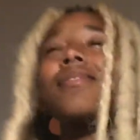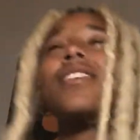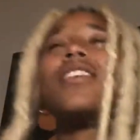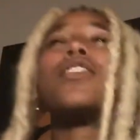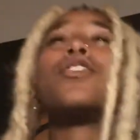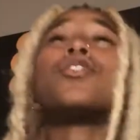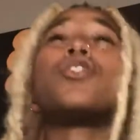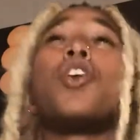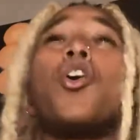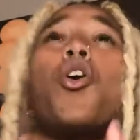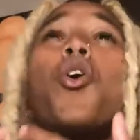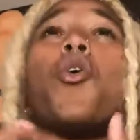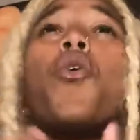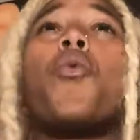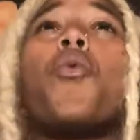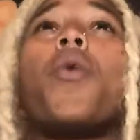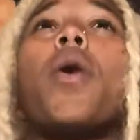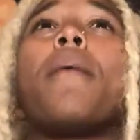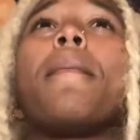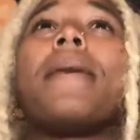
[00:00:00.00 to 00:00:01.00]

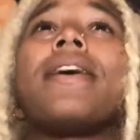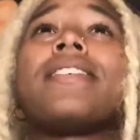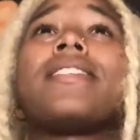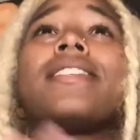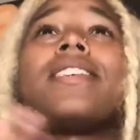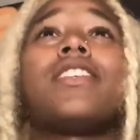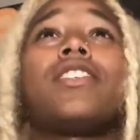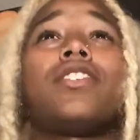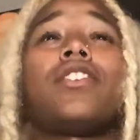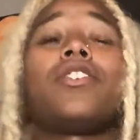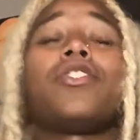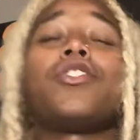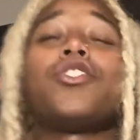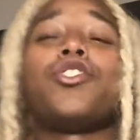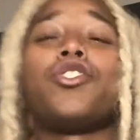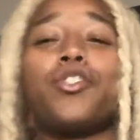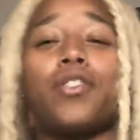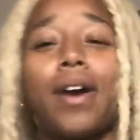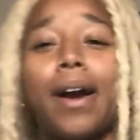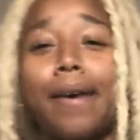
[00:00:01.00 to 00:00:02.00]
So my sister
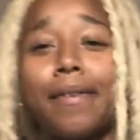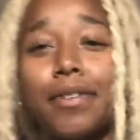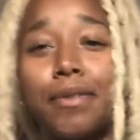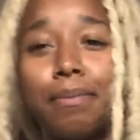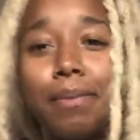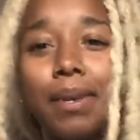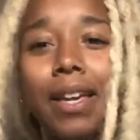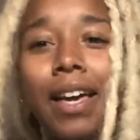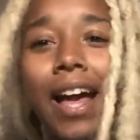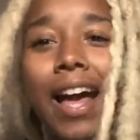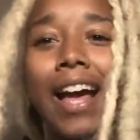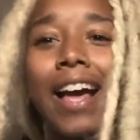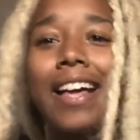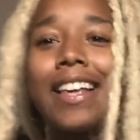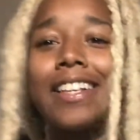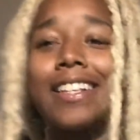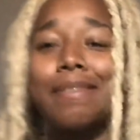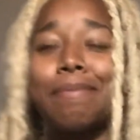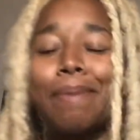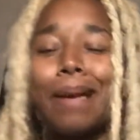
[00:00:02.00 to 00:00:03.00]
describes me
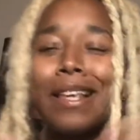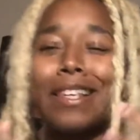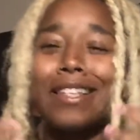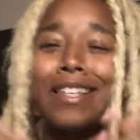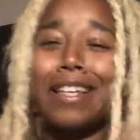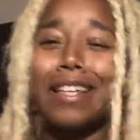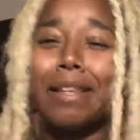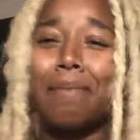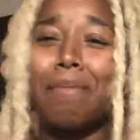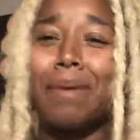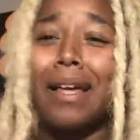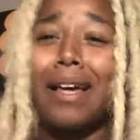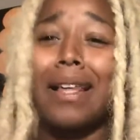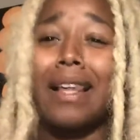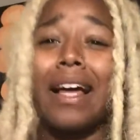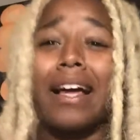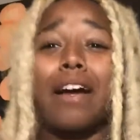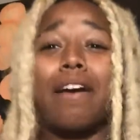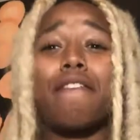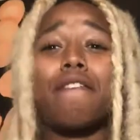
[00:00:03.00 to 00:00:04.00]
as basically being
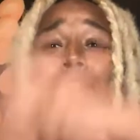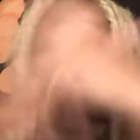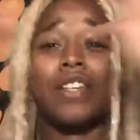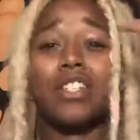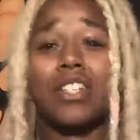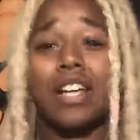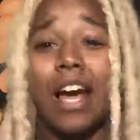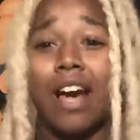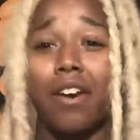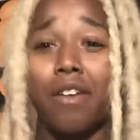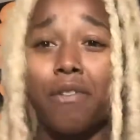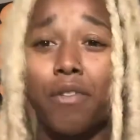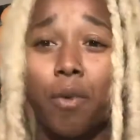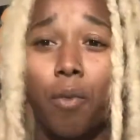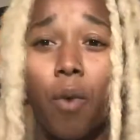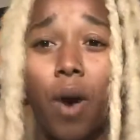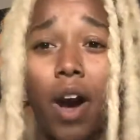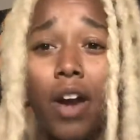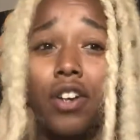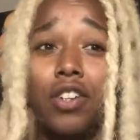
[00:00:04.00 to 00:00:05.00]
like a fish out of the
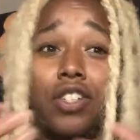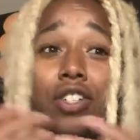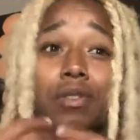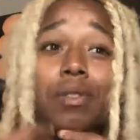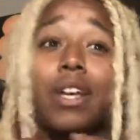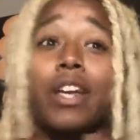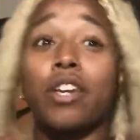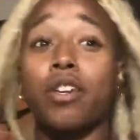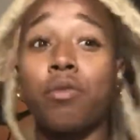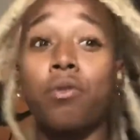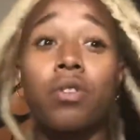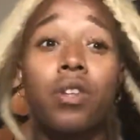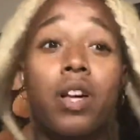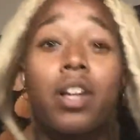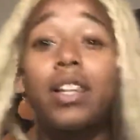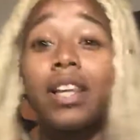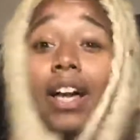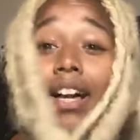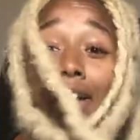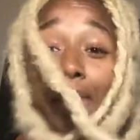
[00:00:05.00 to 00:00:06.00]
water. She was like, you look
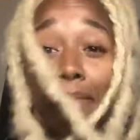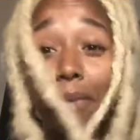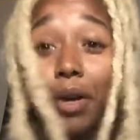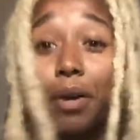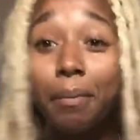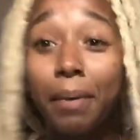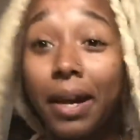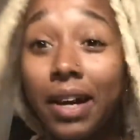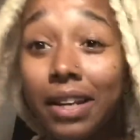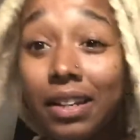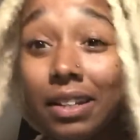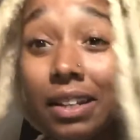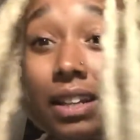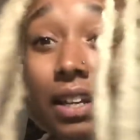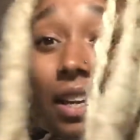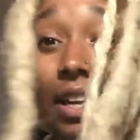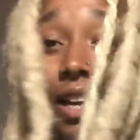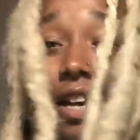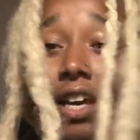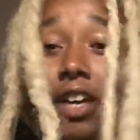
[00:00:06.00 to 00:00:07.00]
like a mermaid.
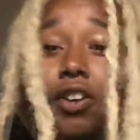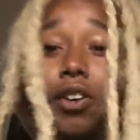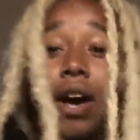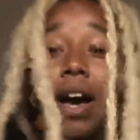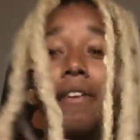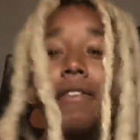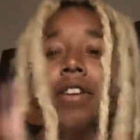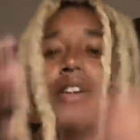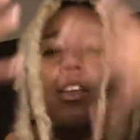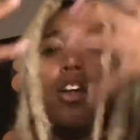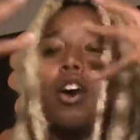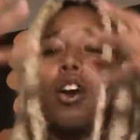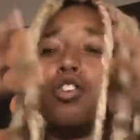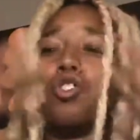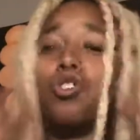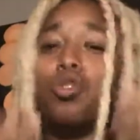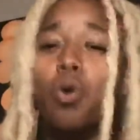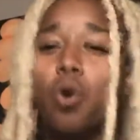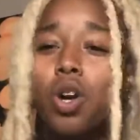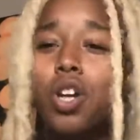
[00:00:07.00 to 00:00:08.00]
I have a long
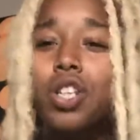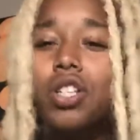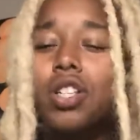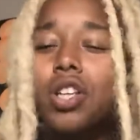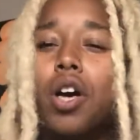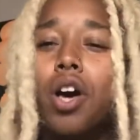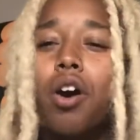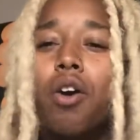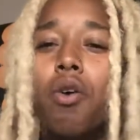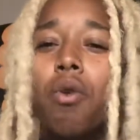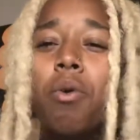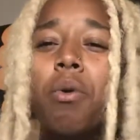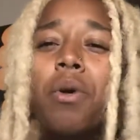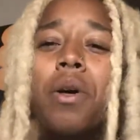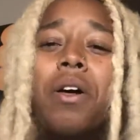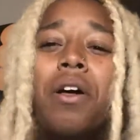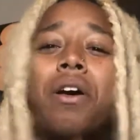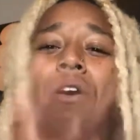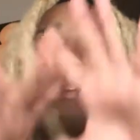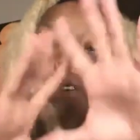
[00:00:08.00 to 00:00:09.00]
torso,
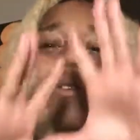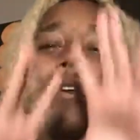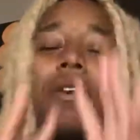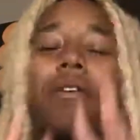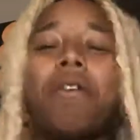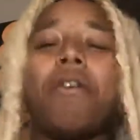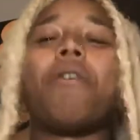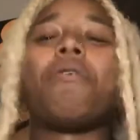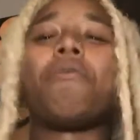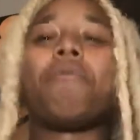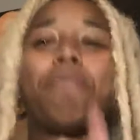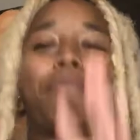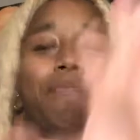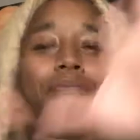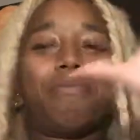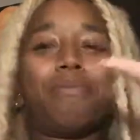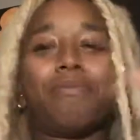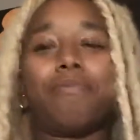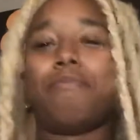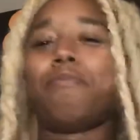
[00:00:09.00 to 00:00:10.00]

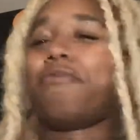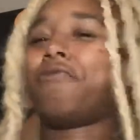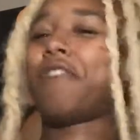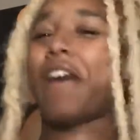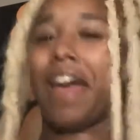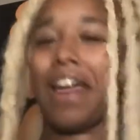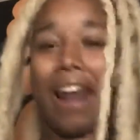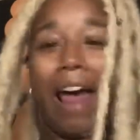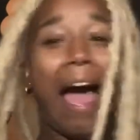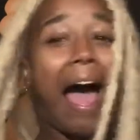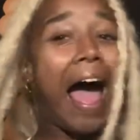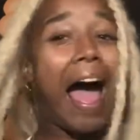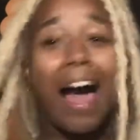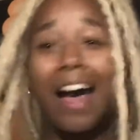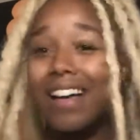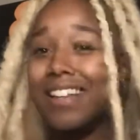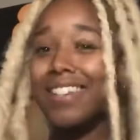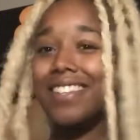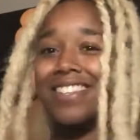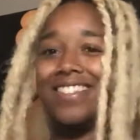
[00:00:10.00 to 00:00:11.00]
fat
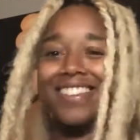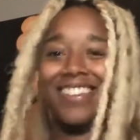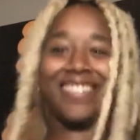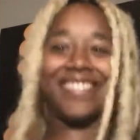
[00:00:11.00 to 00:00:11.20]
ass.